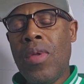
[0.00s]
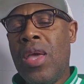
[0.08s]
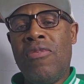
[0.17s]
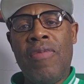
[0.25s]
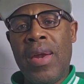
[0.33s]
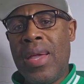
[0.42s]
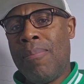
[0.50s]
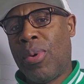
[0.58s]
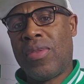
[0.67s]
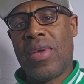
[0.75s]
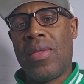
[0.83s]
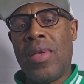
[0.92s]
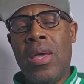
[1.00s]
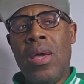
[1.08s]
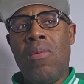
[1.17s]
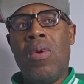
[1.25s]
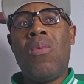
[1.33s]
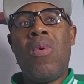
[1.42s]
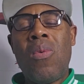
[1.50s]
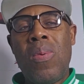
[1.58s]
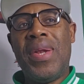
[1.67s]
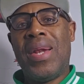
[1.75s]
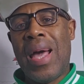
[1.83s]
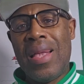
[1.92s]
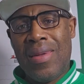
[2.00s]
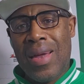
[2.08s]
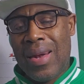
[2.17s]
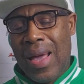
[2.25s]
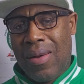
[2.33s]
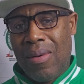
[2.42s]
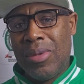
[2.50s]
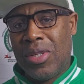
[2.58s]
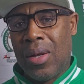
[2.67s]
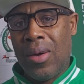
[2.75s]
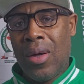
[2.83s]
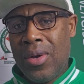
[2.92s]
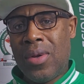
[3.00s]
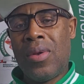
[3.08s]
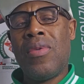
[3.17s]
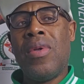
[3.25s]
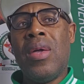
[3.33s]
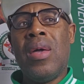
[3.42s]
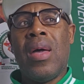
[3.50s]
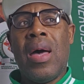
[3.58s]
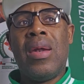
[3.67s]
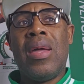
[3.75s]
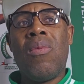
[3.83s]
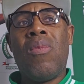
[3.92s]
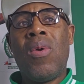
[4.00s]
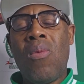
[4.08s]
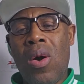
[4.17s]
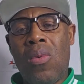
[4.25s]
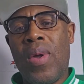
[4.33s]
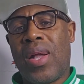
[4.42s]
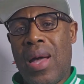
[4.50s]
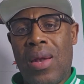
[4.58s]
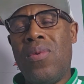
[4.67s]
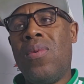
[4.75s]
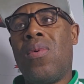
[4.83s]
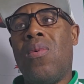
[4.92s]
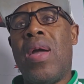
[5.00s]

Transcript: It's very important. We work with the Nigerian High Commission London, and we work with CANUC.